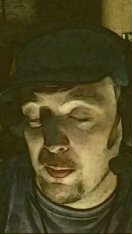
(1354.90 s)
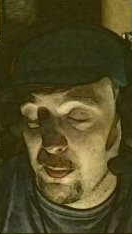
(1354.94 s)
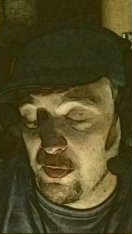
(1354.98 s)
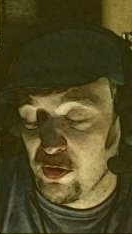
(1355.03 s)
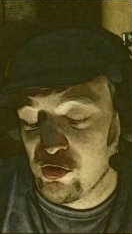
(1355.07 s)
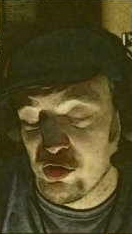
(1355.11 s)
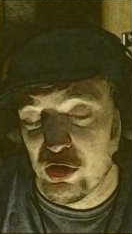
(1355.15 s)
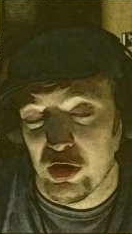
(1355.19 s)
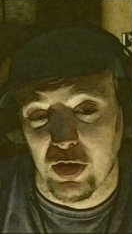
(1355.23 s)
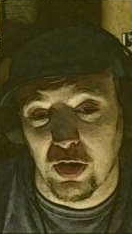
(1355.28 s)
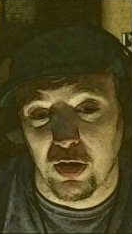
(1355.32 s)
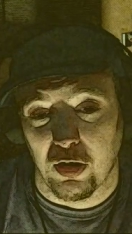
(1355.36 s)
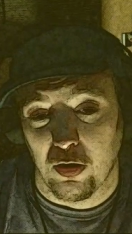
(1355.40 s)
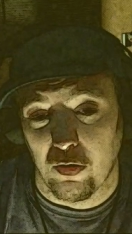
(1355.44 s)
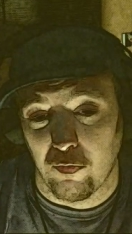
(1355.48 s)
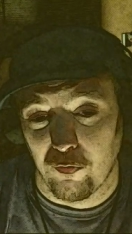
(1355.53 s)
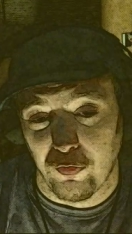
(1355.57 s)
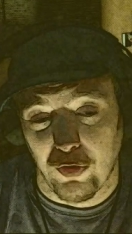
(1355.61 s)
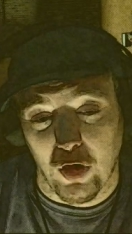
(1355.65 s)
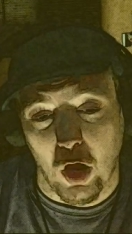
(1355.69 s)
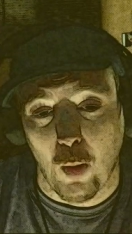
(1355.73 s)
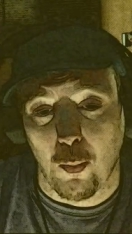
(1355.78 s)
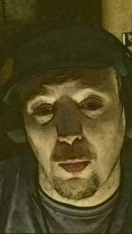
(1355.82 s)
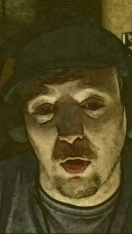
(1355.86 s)
imaging and of
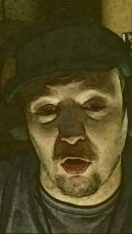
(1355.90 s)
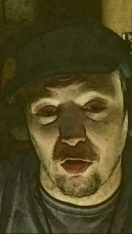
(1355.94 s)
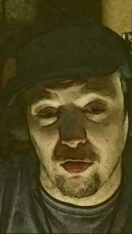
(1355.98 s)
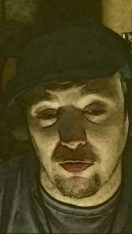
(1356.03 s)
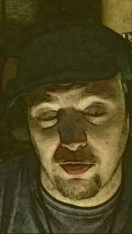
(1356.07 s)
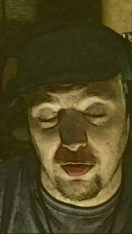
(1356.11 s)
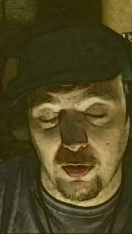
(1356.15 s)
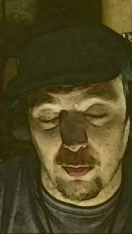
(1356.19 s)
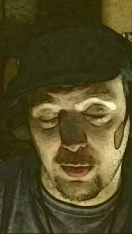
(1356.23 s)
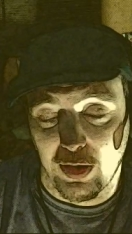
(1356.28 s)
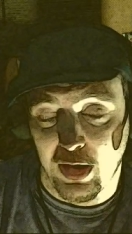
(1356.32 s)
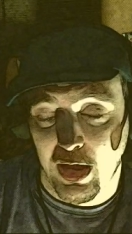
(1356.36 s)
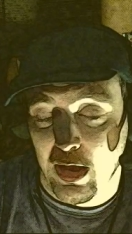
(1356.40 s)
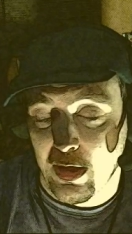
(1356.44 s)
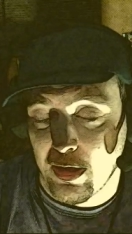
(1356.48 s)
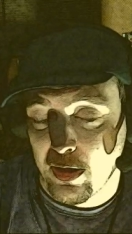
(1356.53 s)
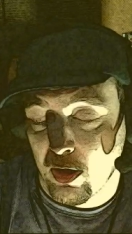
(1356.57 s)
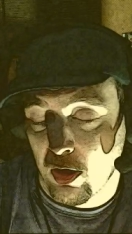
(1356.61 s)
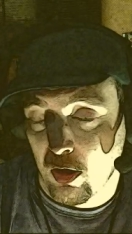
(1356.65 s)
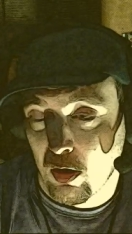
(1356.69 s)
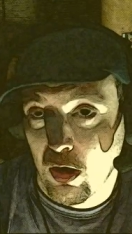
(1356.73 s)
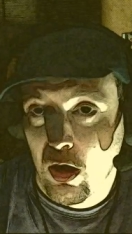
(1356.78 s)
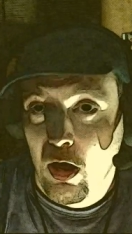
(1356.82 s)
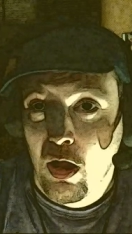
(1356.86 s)
doubles that we get
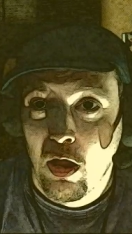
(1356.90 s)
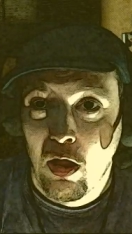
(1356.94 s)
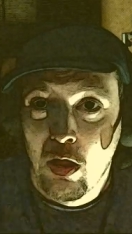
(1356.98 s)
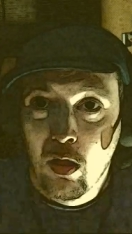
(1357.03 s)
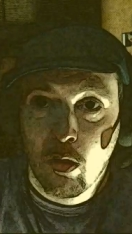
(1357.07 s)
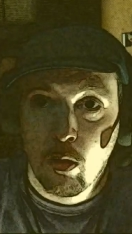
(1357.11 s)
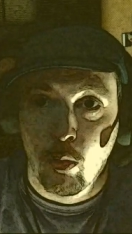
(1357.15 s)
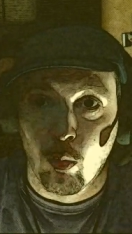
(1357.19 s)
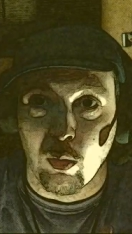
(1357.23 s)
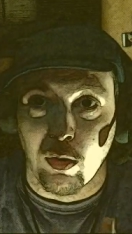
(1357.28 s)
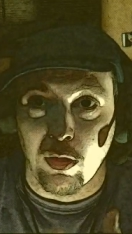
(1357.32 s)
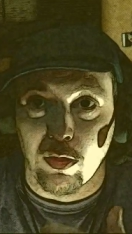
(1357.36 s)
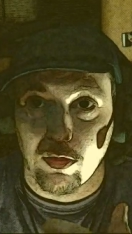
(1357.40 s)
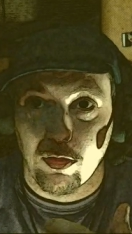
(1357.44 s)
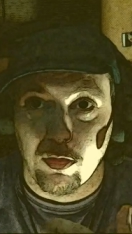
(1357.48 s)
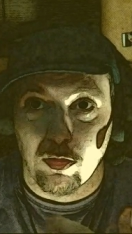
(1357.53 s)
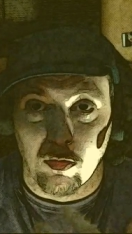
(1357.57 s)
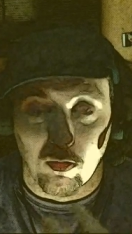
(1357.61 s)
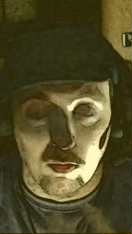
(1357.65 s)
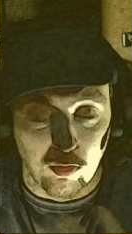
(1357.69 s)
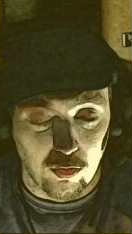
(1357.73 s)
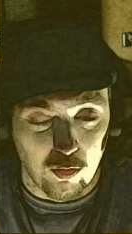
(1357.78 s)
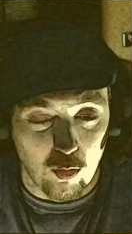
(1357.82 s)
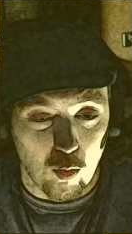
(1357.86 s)
here with
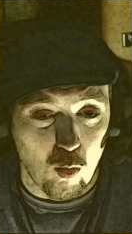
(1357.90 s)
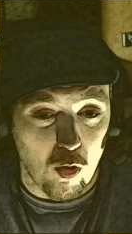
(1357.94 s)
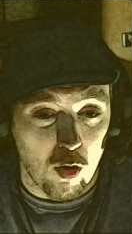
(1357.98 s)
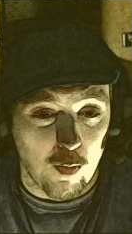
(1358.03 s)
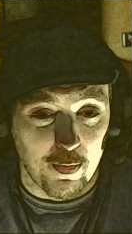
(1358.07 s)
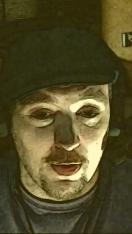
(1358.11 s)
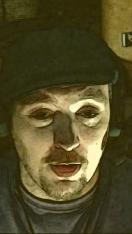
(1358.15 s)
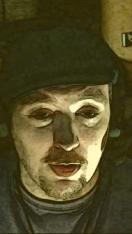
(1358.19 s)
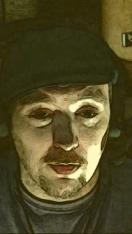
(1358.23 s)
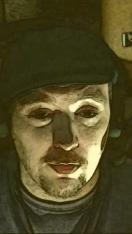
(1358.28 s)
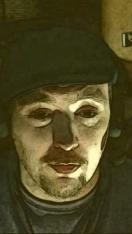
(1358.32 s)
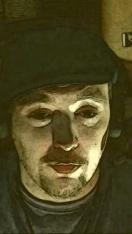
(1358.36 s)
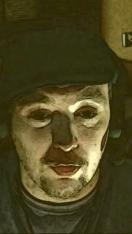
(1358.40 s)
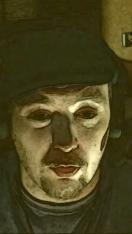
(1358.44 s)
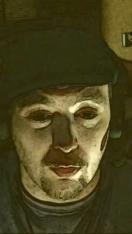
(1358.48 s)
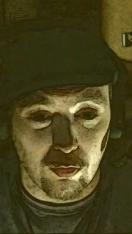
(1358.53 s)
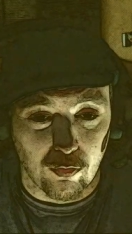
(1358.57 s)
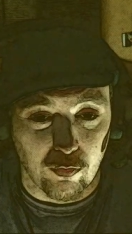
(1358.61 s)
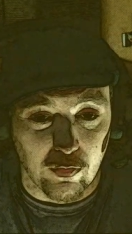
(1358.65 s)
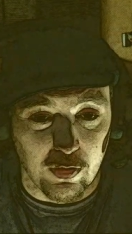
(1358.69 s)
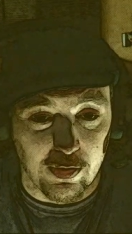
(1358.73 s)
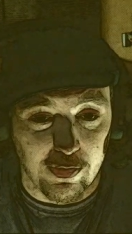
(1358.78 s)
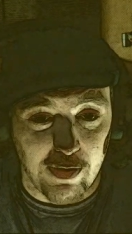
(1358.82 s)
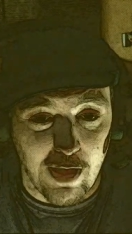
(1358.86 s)
the woman in
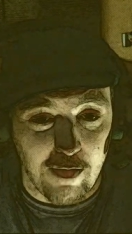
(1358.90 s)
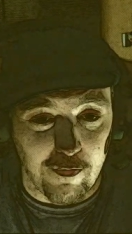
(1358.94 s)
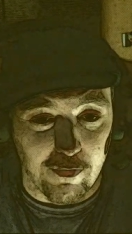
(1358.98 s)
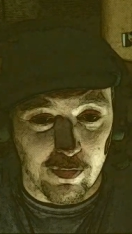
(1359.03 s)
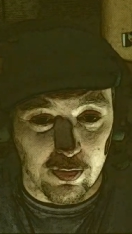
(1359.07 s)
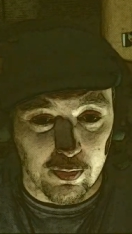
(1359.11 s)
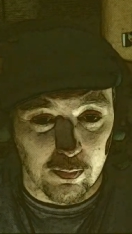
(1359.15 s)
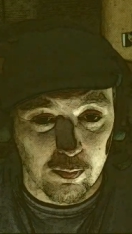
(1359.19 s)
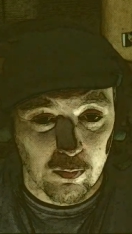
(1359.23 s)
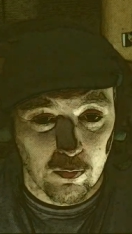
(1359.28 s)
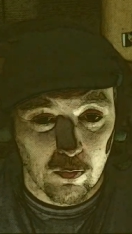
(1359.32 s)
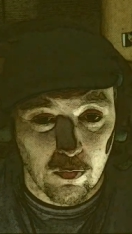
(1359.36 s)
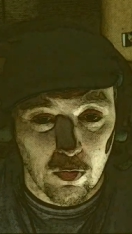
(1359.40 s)
237.